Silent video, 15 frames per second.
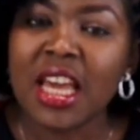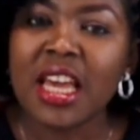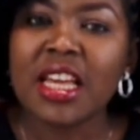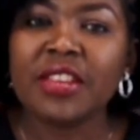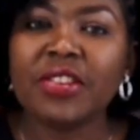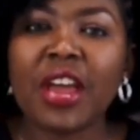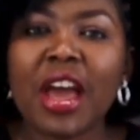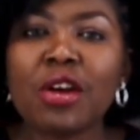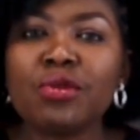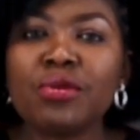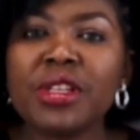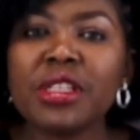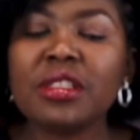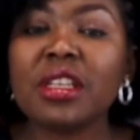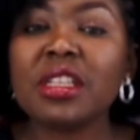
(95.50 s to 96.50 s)
They are
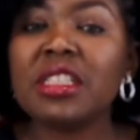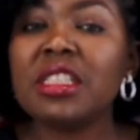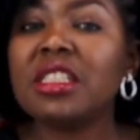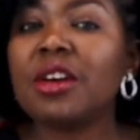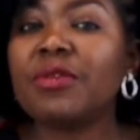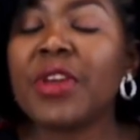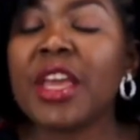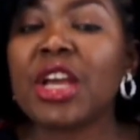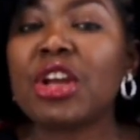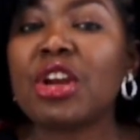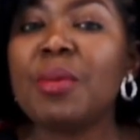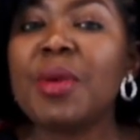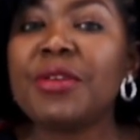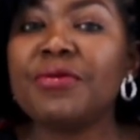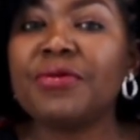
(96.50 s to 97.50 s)
resources of
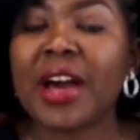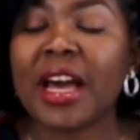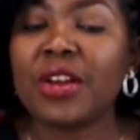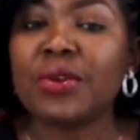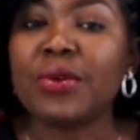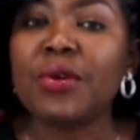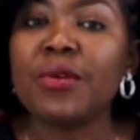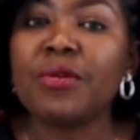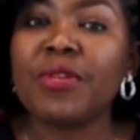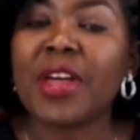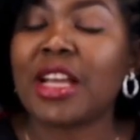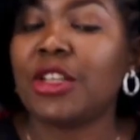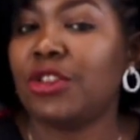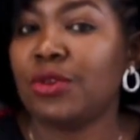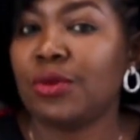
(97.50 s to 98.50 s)
economic value
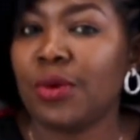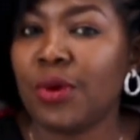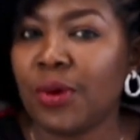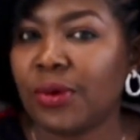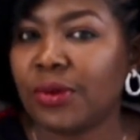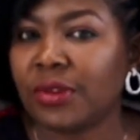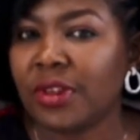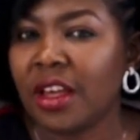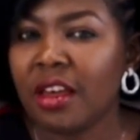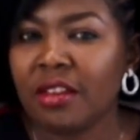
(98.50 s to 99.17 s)
that you own.